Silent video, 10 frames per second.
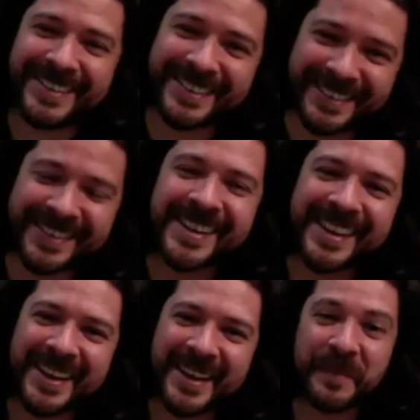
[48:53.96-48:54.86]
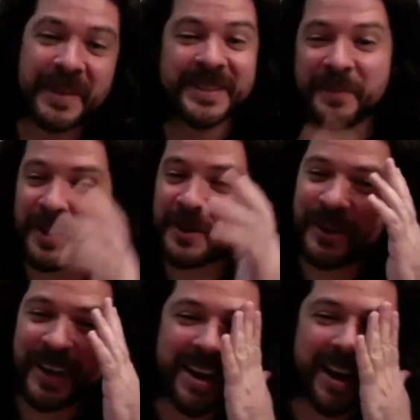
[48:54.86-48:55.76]
know? But sometimes
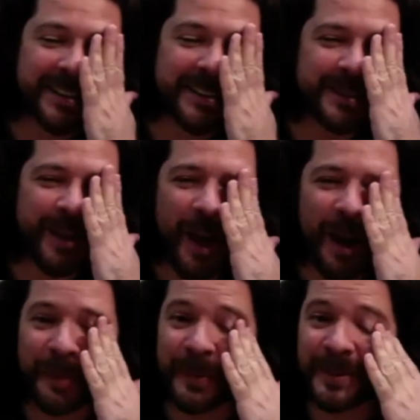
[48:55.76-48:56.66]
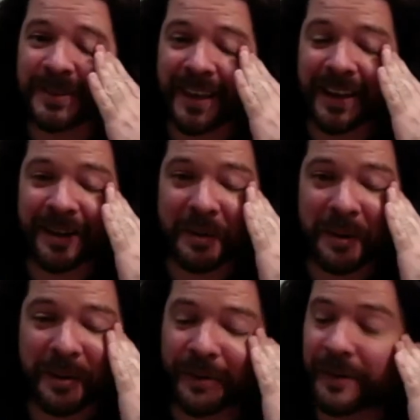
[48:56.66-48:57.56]
you cannot stop. It's like,
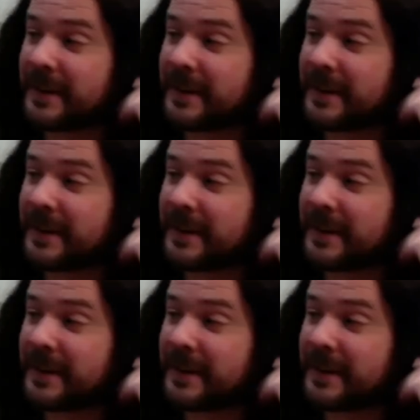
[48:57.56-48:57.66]
oh,